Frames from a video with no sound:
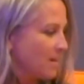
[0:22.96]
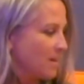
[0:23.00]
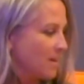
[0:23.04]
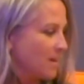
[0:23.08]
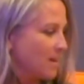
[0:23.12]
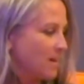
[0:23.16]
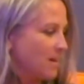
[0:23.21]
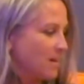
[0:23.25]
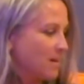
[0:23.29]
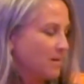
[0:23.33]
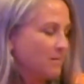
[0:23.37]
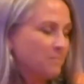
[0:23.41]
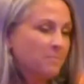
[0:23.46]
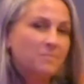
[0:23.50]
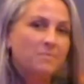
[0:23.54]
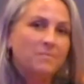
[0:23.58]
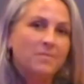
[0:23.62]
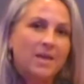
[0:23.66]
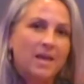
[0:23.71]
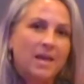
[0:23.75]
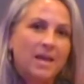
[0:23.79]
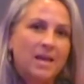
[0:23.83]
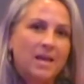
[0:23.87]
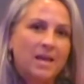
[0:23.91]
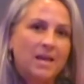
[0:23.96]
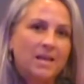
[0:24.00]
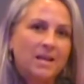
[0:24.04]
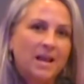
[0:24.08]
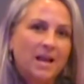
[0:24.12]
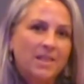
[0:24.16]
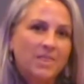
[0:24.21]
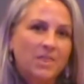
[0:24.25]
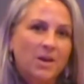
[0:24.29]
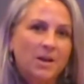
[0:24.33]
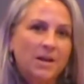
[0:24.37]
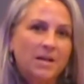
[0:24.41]
And
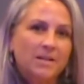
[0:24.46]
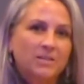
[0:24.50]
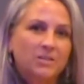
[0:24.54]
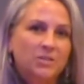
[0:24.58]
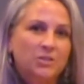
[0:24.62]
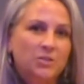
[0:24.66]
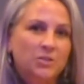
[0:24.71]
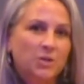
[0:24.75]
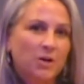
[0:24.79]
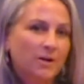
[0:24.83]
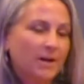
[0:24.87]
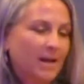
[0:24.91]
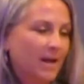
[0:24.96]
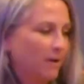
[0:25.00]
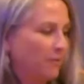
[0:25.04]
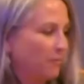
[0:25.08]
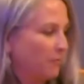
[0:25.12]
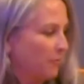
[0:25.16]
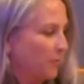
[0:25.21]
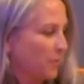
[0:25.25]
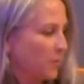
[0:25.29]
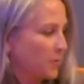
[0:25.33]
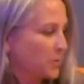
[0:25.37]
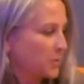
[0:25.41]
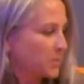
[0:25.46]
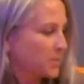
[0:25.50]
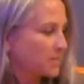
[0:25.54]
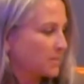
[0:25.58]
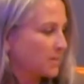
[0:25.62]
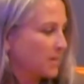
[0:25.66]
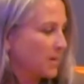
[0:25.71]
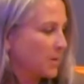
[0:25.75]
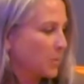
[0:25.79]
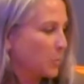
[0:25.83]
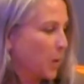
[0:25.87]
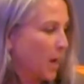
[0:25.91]
I thought I'd just start out first.